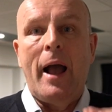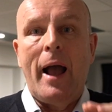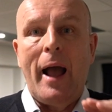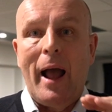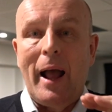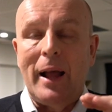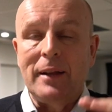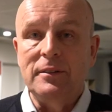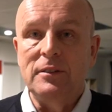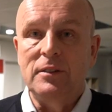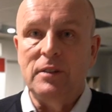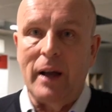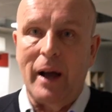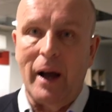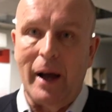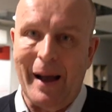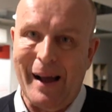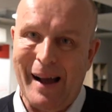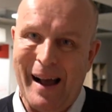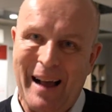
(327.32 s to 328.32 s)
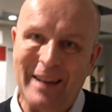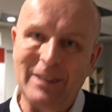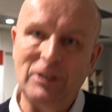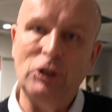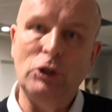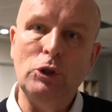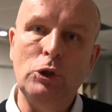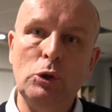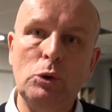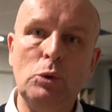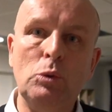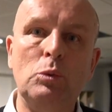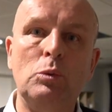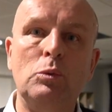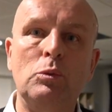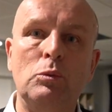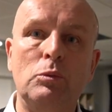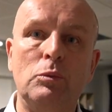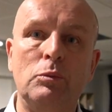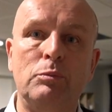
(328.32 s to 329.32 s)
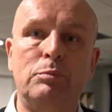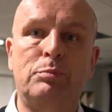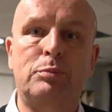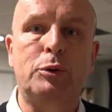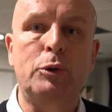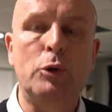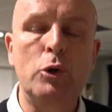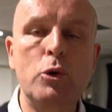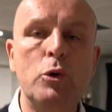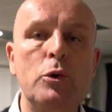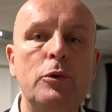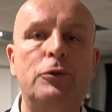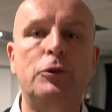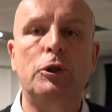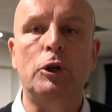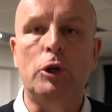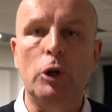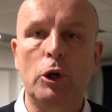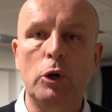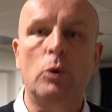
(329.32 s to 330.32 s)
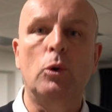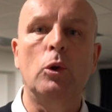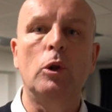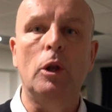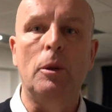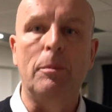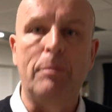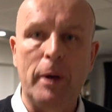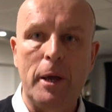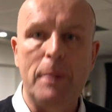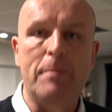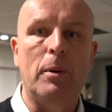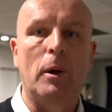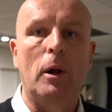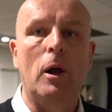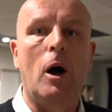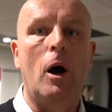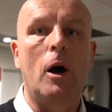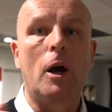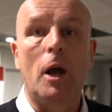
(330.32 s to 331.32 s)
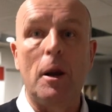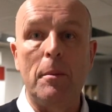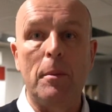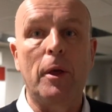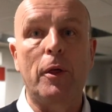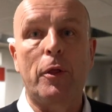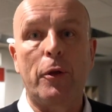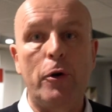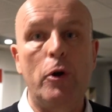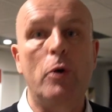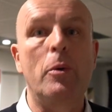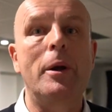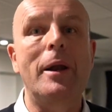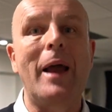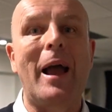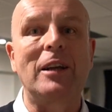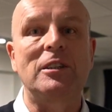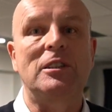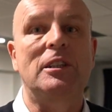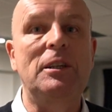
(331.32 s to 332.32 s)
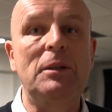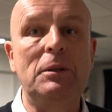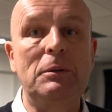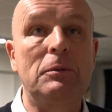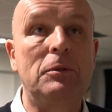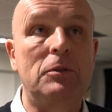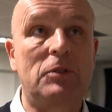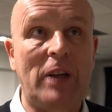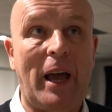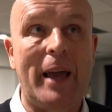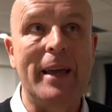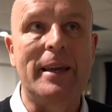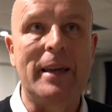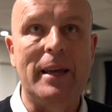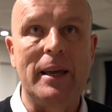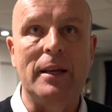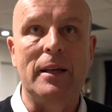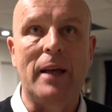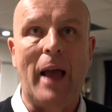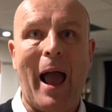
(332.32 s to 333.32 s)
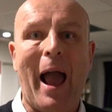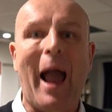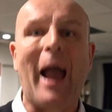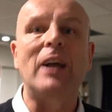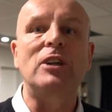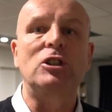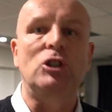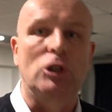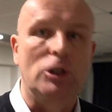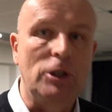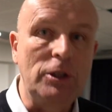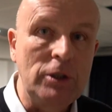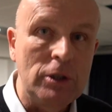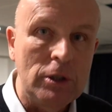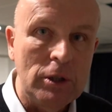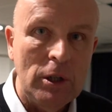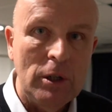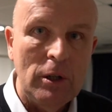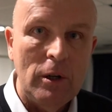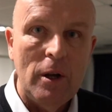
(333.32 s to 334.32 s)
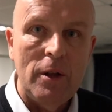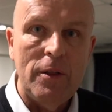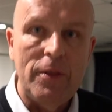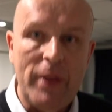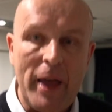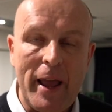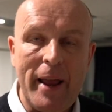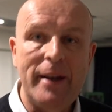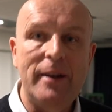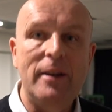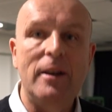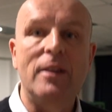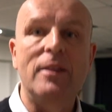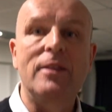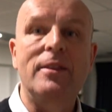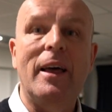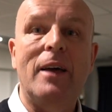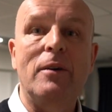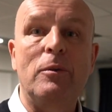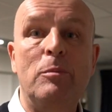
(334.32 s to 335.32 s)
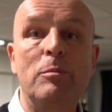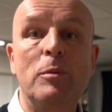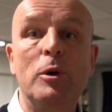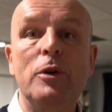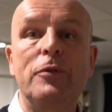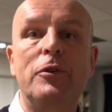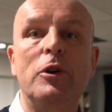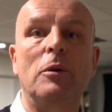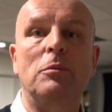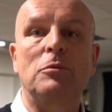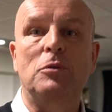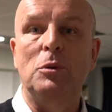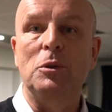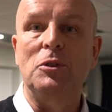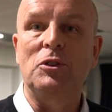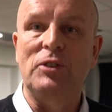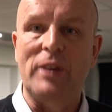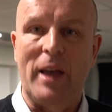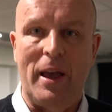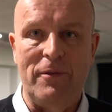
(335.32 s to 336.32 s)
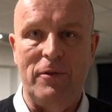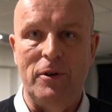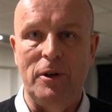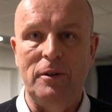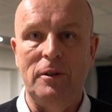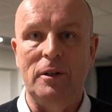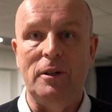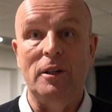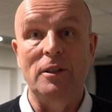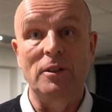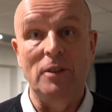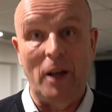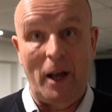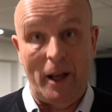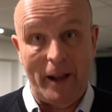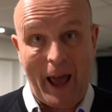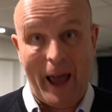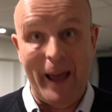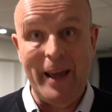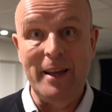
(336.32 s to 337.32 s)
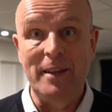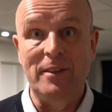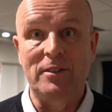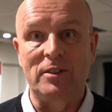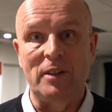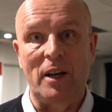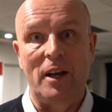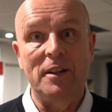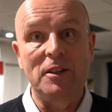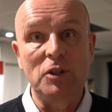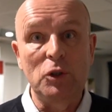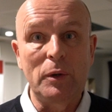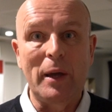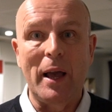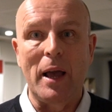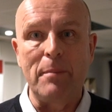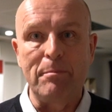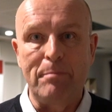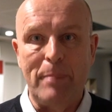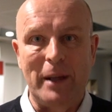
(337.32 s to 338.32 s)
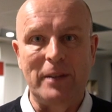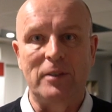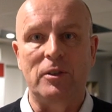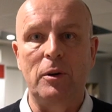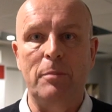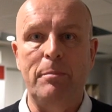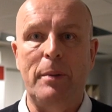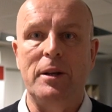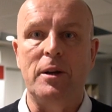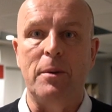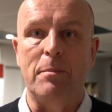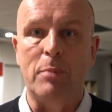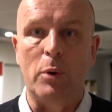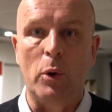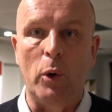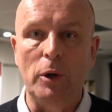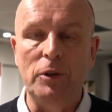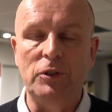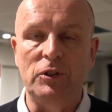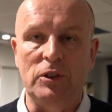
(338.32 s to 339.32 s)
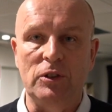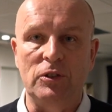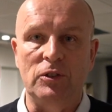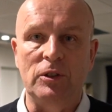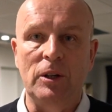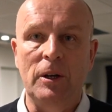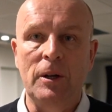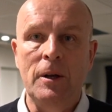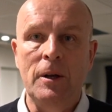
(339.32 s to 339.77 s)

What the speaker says: And as you prove to Google that people are coming through and actually taking action, then they'll move you up to a 7 and an 8, and you get better and better prices.